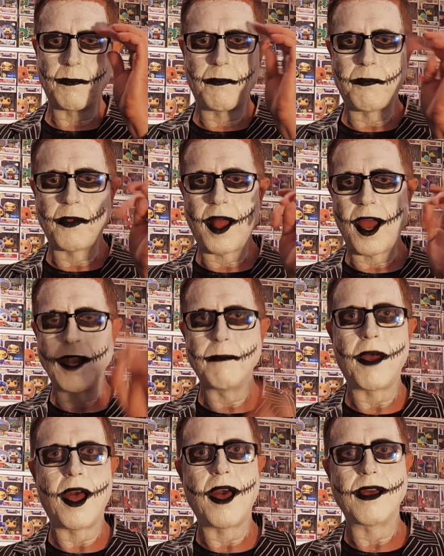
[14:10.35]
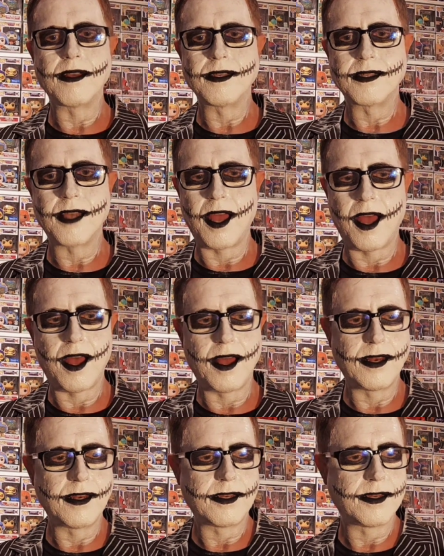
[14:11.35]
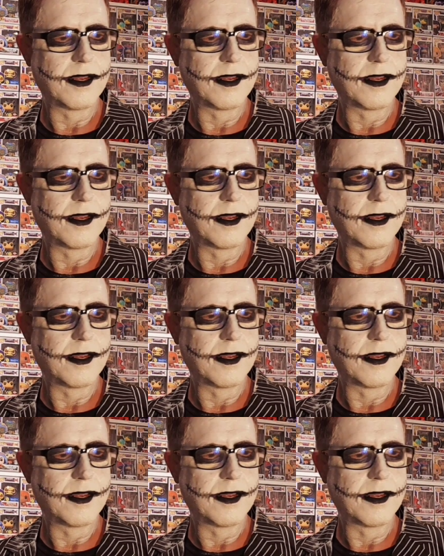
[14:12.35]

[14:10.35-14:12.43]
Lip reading: blind bags and